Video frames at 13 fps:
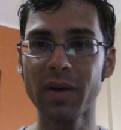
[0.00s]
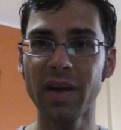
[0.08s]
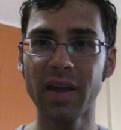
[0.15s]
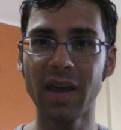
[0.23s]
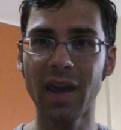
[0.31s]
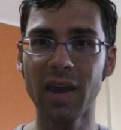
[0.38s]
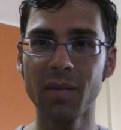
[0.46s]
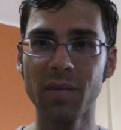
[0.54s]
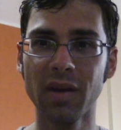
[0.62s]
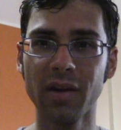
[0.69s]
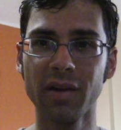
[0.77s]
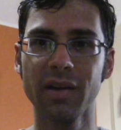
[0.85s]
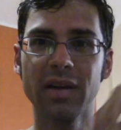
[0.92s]
why I came
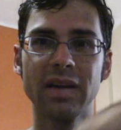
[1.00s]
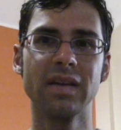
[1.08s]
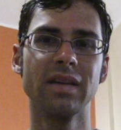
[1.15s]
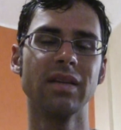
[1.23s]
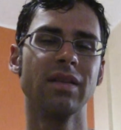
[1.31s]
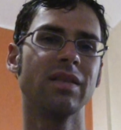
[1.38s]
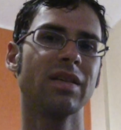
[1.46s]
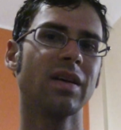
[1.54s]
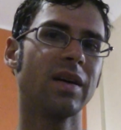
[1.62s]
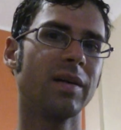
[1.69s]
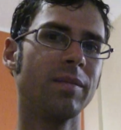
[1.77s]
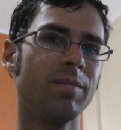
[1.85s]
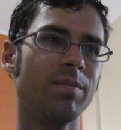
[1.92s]
here is
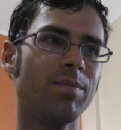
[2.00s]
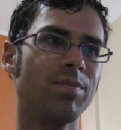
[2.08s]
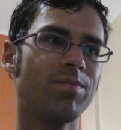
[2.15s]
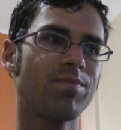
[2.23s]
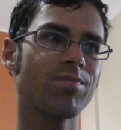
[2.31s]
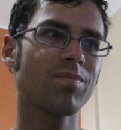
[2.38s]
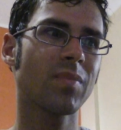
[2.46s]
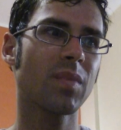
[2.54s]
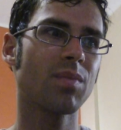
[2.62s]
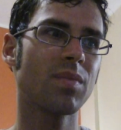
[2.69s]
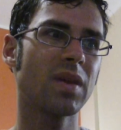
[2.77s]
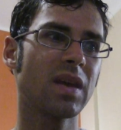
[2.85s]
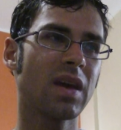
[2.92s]

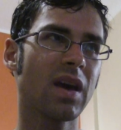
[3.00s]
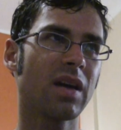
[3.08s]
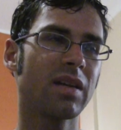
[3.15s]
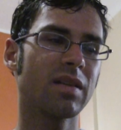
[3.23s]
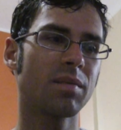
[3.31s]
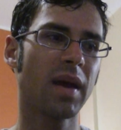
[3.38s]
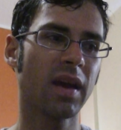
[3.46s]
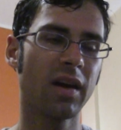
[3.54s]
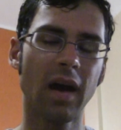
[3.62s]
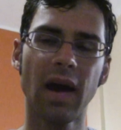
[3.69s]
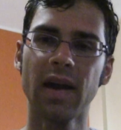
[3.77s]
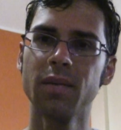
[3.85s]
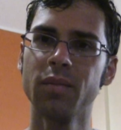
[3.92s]
because my
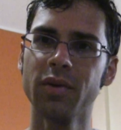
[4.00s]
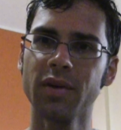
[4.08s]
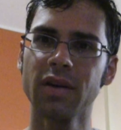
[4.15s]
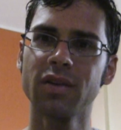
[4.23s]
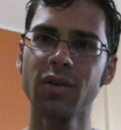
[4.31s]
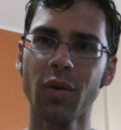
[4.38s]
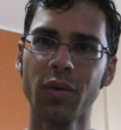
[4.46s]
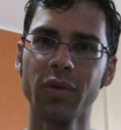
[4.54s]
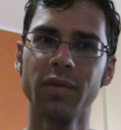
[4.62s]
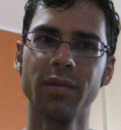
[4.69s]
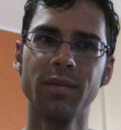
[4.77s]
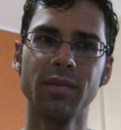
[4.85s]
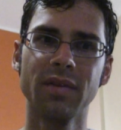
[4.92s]
guidebook
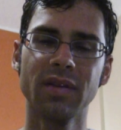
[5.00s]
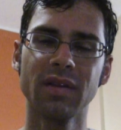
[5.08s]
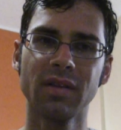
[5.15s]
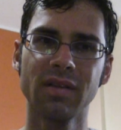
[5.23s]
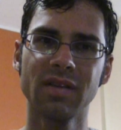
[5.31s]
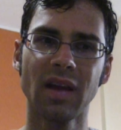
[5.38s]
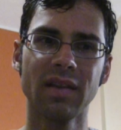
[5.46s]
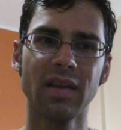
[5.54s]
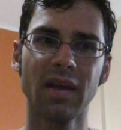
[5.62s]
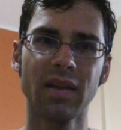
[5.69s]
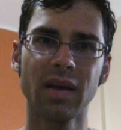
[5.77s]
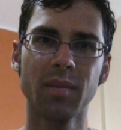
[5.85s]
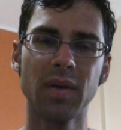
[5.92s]
said
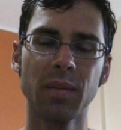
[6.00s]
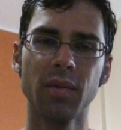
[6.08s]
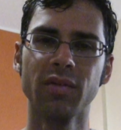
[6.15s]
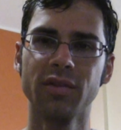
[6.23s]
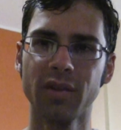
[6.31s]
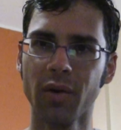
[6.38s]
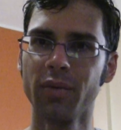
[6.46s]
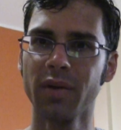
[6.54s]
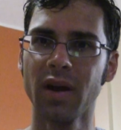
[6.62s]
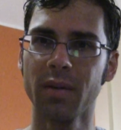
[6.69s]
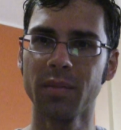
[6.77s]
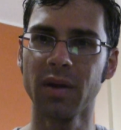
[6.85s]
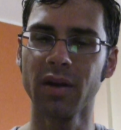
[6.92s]
that like people don't
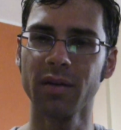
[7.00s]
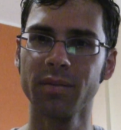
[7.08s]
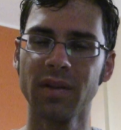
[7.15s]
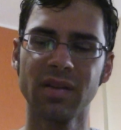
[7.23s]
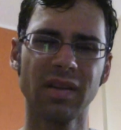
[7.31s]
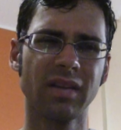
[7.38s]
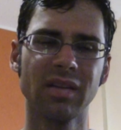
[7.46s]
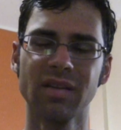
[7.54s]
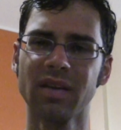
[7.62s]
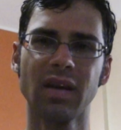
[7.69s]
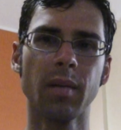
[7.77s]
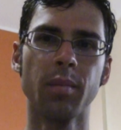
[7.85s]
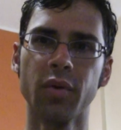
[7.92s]
come here. They said this is
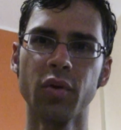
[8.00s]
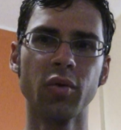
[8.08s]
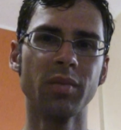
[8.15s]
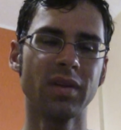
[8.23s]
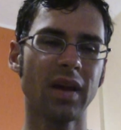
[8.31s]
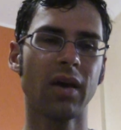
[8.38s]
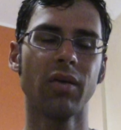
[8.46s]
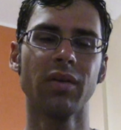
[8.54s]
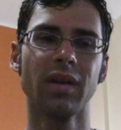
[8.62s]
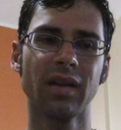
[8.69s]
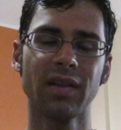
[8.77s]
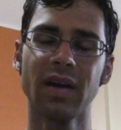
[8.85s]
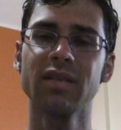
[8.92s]
like a boom town,
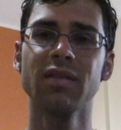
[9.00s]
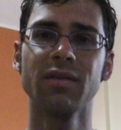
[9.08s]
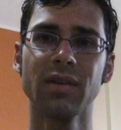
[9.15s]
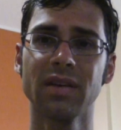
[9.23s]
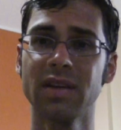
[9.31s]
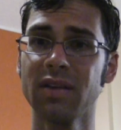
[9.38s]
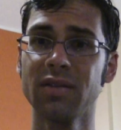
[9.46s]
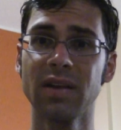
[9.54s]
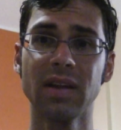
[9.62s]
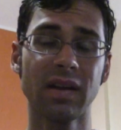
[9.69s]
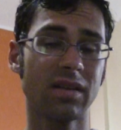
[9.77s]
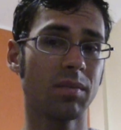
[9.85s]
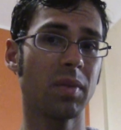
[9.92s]
like lots of activity,
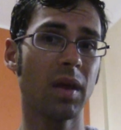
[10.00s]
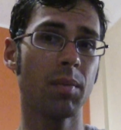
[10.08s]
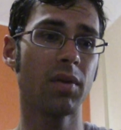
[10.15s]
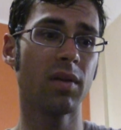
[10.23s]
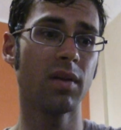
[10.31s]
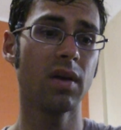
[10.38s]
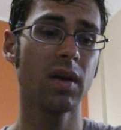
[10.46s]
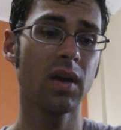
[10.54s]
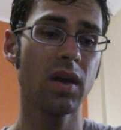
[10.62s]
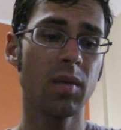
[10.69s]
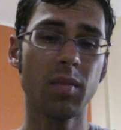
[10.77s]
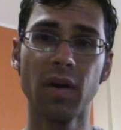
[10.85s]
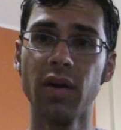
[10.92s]
lots of people,
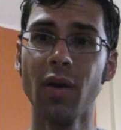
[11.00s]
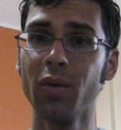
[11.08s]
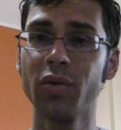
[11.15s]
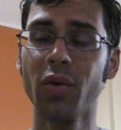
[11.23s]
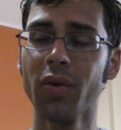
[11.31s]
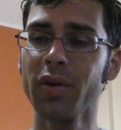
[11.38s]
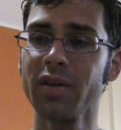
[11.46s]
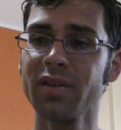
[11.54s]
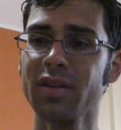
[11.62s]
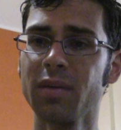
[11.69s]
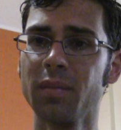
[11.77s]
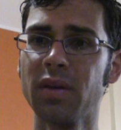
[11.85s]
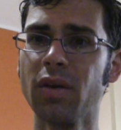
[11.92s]
but no
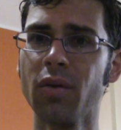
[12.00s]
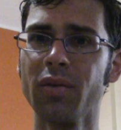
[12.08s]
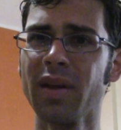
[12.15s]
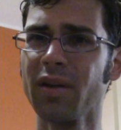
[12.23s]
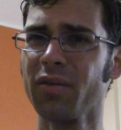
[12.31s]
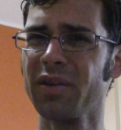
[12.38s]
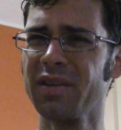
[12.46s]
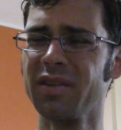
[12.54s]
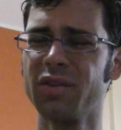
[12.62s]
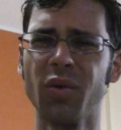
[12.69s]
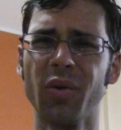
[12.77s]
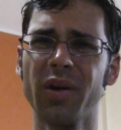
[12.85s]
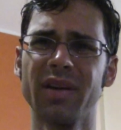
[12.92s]
tourism and no like real
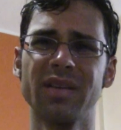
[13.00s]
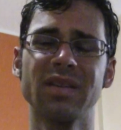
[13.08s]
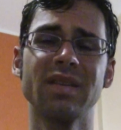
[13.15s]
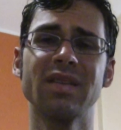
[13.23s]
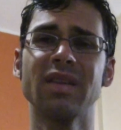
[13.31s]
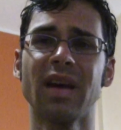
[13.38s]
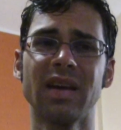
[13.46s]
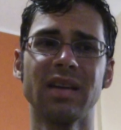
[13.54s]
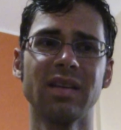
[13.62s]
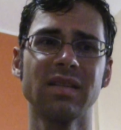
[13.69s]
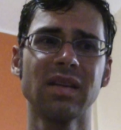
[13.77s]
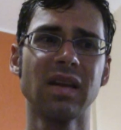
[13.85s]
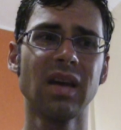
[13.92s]
tourist
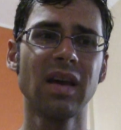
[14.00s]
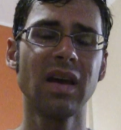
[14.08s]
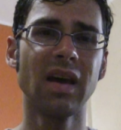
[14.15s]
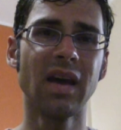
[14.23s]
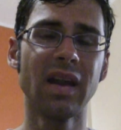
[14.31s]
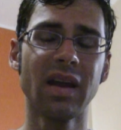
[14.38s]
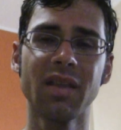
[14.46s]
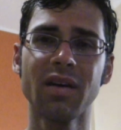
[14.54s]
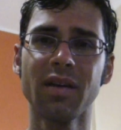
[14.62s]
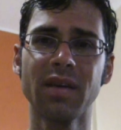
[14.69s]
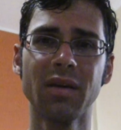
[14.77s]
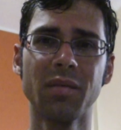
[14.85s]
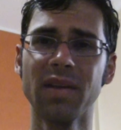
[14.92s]
sites. And I
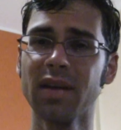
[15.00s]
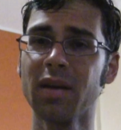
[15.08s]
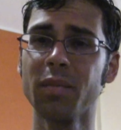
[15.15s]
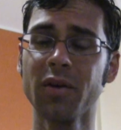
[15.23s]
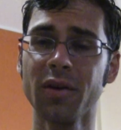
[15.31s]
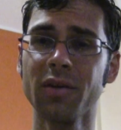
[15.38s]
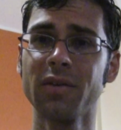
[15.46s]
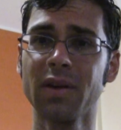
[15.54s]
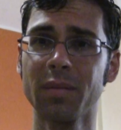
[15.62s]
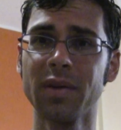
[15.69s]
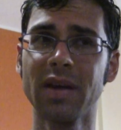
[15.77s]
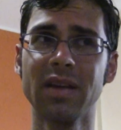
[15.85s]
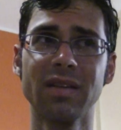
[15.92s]
thought that would be like a
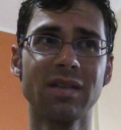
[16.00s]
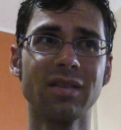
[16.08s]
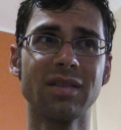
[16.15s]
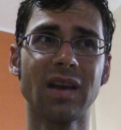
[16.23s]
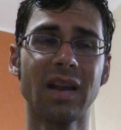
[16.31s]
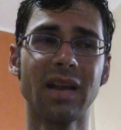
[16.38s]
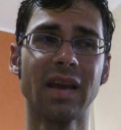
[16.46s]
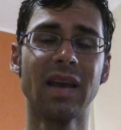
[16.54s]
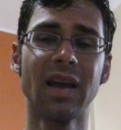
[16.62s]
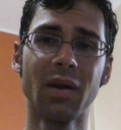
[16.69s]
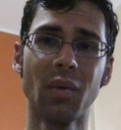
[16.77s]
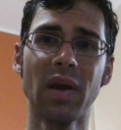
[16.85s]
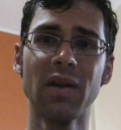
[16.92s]
perfect place just to kind of like
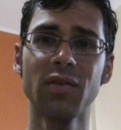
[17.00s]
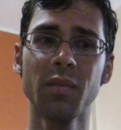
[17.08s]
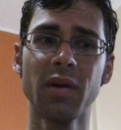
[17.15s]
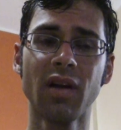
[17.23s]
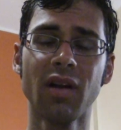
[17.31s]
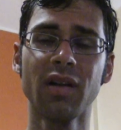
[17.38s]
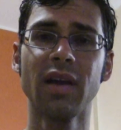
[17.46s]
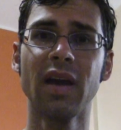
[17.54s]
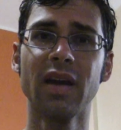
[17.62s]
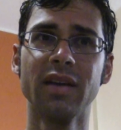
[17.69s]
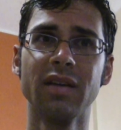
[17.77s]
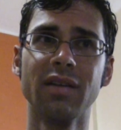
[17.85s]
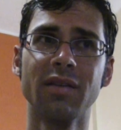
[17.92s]
get away from it all
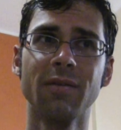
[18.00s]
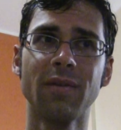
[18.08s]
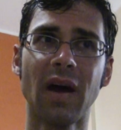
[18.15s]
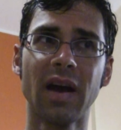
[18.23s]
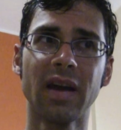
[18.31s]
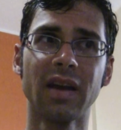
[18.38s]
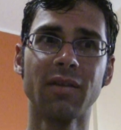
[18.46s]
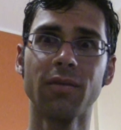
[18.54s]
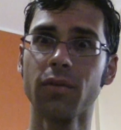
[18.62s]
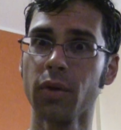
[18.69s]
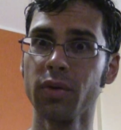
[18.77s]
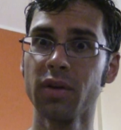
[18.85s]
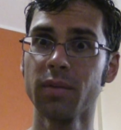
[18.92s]
and find
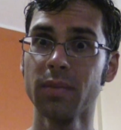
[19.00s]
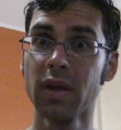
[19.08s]
fruit.